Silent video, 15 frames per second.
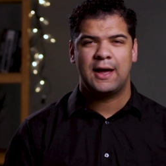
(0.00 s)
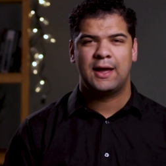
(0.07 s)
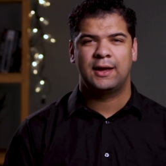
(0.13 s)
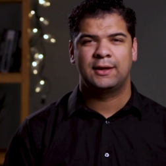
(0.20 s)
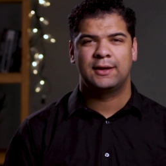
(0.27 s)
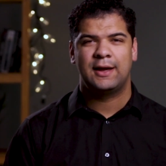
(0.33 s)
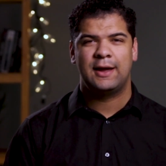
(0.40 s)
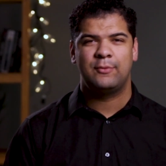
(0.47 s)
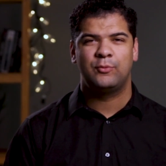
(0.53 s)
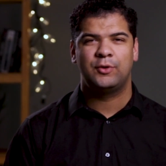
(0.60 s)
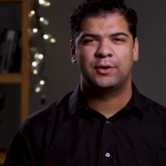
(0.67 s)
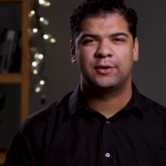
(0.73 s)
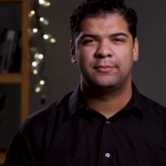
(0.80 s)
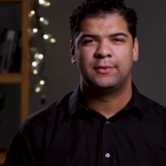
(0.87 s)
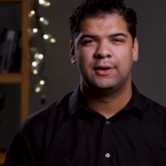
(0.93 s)
Hi, I'm
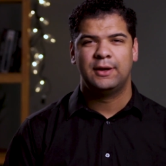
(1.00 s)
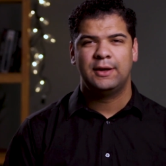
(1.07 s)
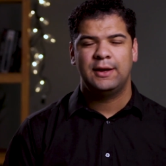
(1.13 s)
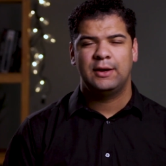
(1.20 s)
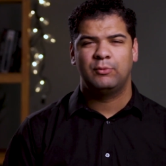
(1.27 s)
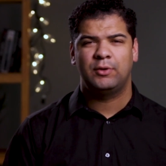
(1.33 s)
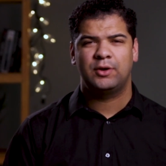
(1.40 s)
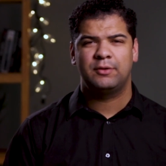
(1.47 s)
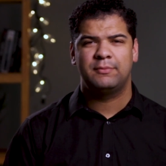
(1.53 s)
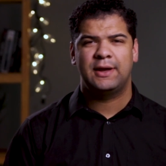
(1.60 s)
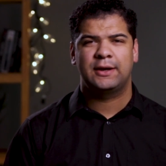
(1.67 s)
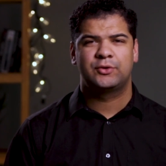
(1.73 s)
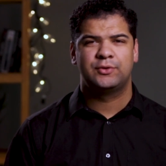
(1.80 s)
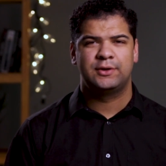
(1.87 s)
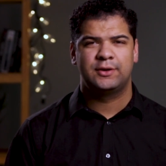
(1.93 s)
William and welcome
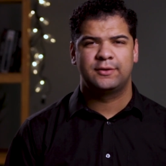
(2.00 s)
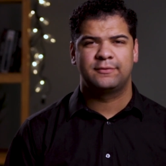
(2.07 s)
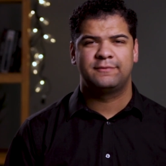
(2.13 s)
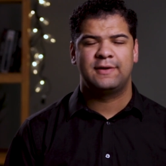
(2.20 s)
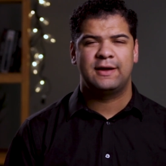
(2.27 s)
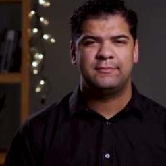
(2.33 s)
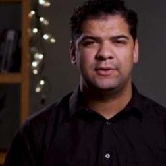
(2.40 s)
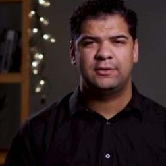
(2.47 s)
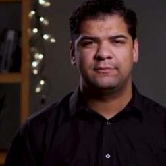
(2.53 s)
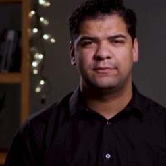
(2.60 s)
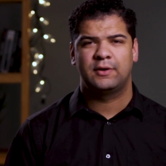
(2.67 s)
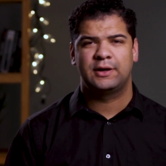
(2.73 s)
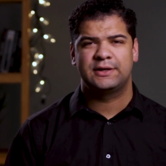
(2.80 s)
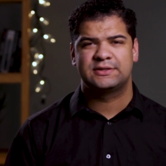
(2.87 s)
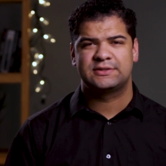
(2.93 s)
back to another 5 Minute
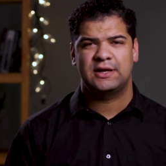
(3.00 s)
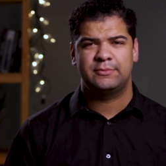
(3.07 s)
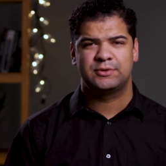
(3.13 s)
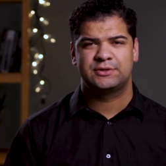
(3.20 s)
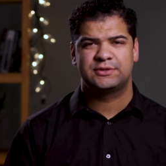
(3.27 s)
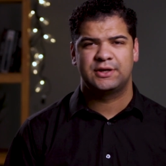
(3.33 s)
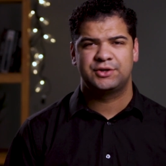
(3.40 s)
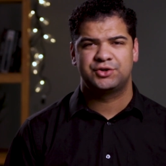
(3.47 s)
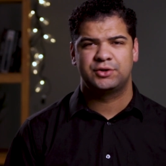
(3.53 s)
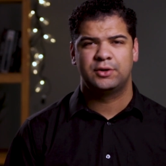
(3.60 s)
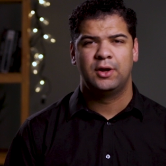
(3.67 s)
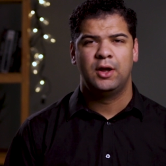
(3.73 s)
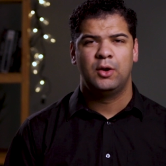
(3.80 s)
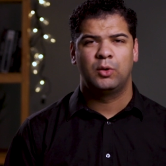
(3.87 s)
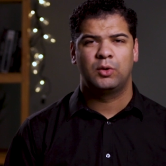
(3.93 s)
Friday Cyber
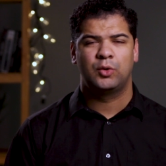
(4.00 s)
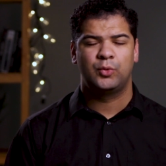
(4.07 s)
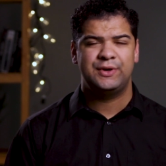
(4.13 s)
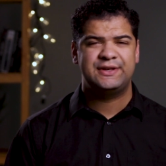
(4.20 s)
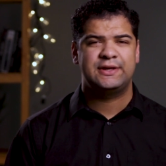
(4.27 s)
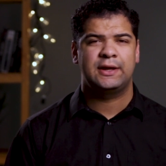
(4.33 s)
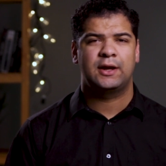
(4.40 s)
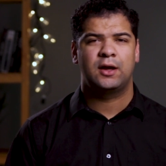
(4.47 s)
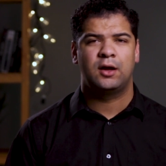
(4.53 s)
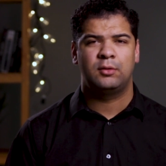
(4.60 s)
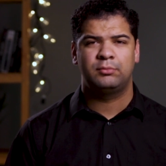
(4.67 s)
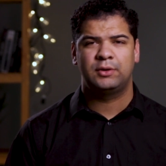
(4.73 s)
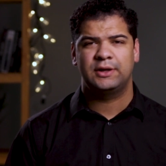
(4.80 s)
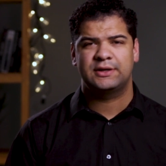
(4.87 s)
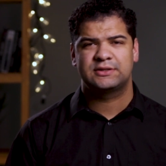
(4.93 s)
Session where we take
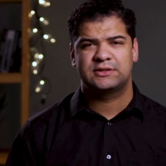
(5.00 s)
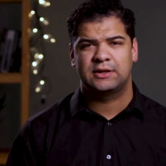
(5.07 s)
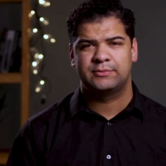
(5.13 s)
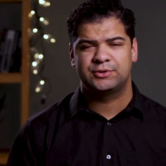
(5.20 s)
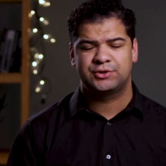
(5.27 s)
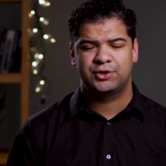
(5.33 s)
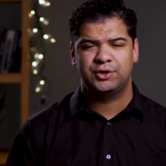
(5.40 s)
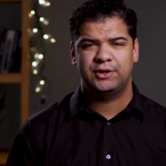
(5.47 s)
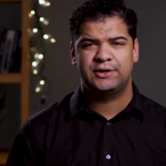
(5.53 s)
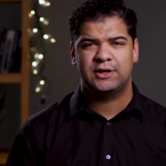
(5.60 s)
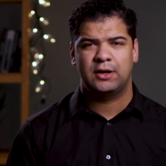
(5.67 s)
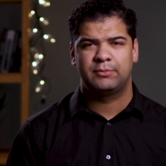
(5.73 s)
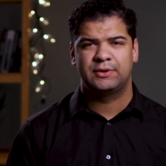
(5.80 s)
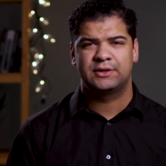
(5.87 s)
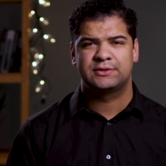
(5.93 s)
complex cybersecurity
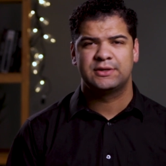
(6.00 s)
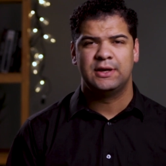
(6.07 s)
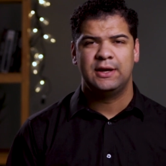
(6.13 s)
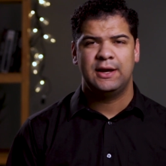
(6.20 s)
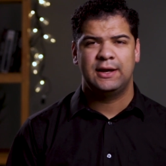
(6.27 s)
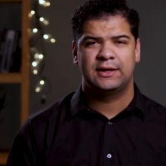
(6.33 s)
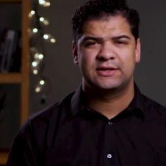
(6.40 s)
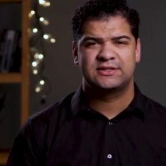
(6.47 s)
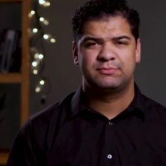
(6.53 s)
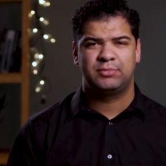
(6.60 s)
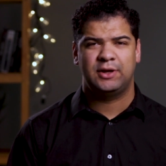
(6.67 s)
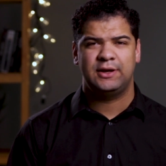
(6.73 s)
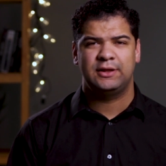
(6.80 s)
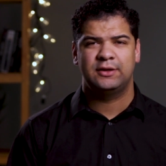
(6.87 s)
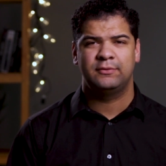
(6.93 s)
topics and
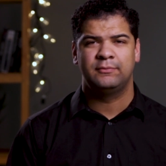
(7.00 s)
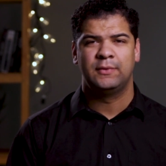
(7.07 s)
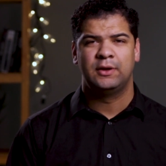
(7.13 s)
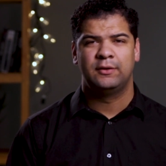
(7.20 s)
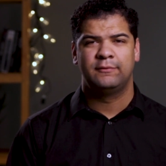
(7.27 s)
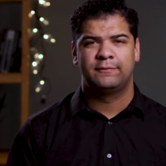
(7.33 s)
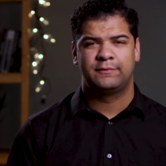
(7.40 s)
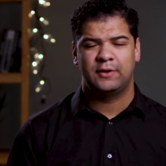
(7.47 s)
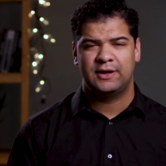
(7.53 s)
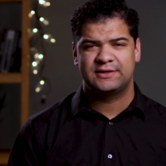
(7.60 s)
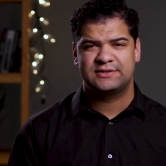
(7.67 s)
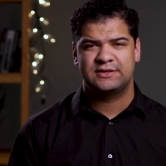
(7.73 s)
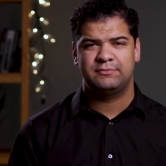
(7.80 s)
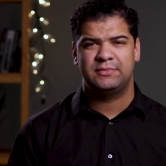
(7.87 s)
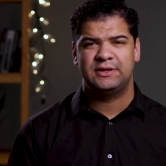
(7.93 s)
explain them for
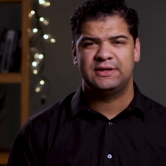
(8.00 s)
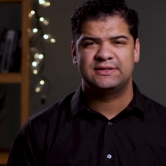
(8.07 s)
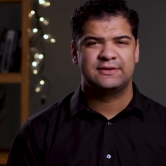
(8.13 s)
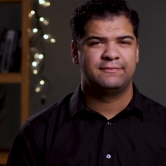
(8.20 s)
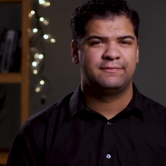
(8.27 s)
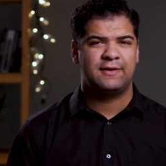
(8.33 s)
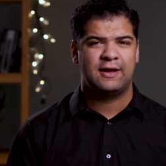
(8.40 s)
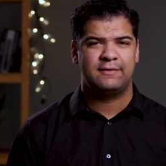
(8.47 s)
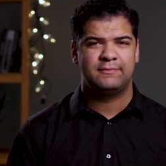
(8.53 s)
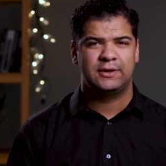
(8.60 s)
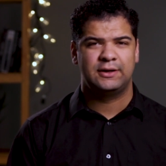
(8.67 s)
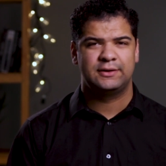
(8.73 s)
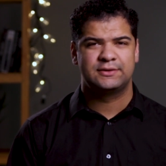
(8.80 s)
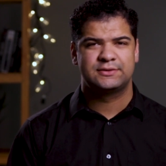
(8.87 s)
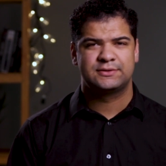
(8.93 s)
SMBs in 5
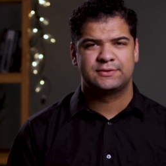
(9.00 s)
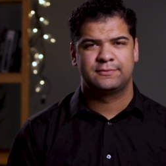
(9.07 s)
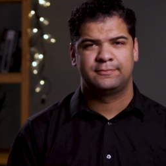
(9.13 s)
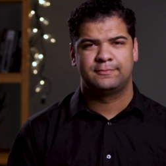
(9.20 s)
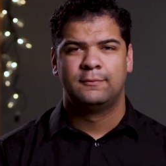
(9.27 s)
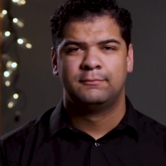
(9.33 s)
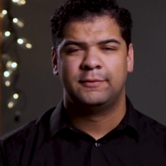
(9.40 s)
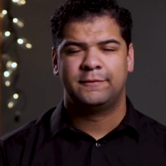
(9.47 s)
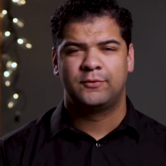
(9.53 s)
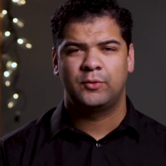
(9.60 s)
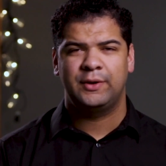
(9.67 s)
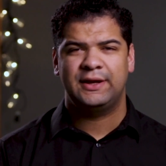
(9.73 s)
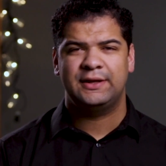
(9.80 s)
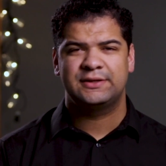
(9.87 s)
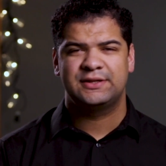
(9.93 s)
minutes.
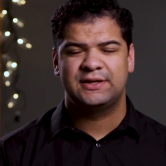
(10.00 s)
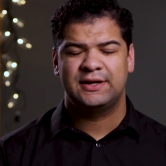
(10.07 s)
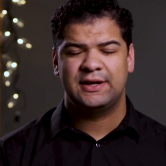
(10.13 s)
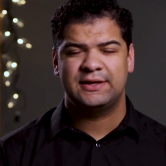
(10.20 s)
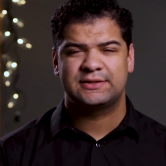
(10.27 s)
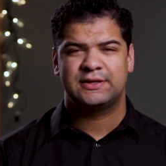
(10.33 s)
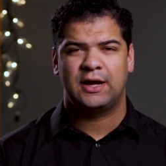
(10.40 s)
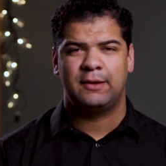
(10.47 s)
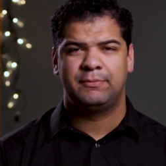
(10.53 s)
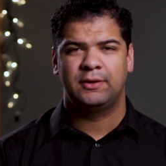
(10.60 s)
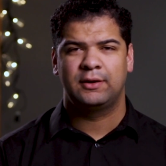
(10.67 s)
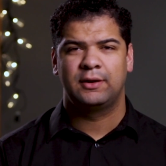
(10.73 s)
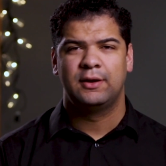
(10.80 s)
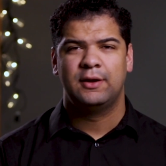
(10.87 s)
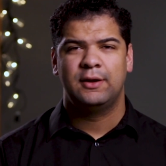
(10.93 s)
Before we get into today's
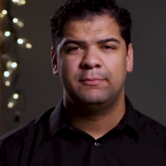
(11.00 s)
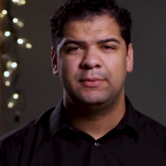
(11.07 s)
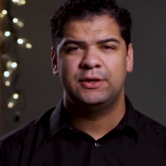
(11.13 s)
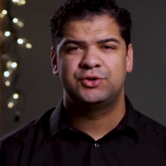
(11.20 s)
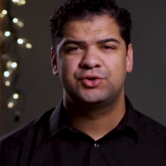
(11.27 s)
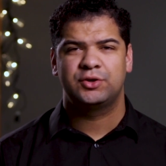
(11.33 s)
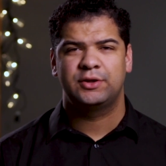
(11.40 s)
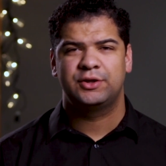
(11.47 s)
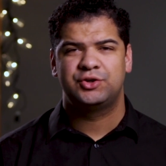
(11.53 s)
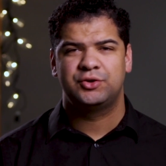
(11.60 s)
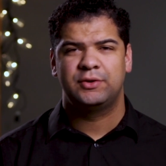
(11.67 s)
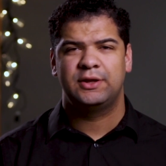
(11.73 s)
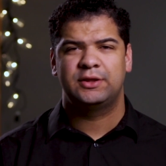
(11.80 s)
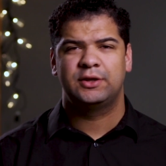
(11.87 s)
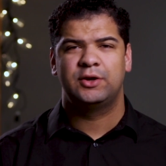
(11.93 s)
topic, be sure that
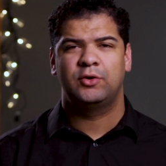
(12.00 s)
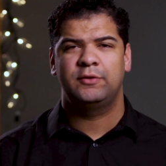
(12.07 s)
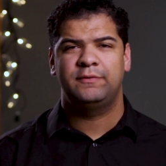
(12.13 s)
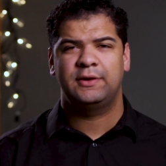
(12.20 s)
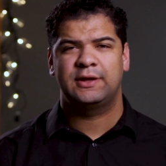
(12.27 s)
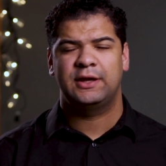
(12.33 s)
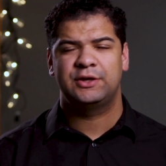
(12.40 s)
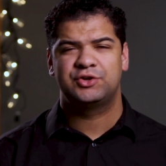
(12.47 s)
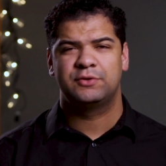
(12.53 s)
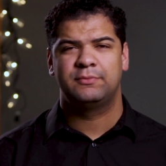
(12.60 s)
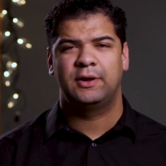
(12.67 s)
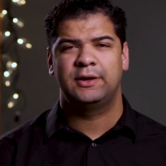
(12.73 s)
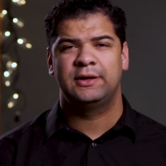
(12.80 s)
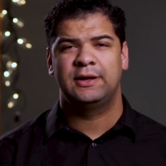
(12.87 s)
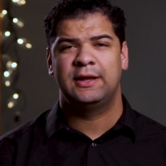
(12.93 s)
you hit the notification
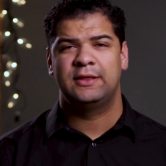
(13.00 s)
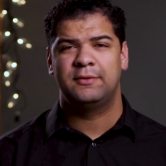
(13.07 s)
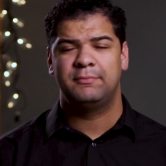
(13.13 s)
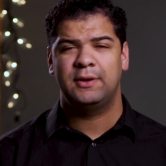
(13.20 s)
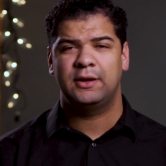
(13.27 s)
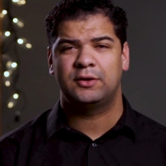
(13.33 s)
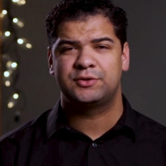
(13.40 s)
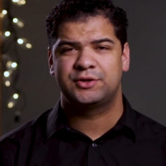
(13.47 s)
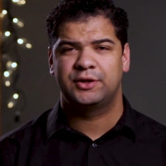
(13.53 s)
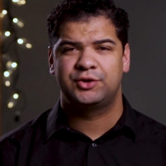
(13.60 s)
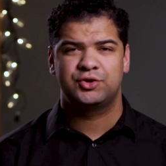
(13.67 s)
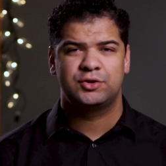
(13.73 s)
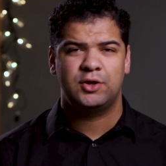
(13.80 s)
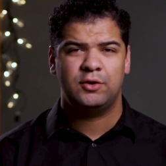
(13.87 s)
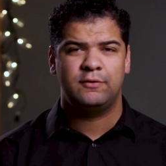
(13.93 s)
button and the bell so
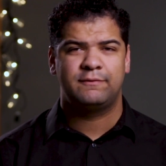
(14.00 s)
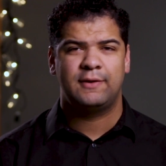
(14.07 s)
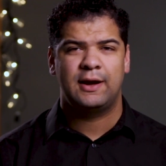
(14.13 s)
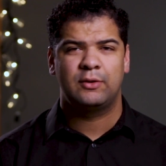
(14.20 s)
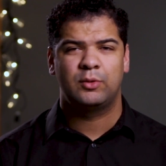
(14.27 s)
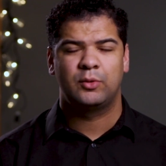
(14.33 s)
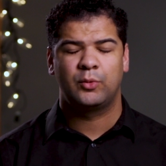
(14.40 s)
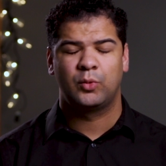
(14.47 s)
that you're notified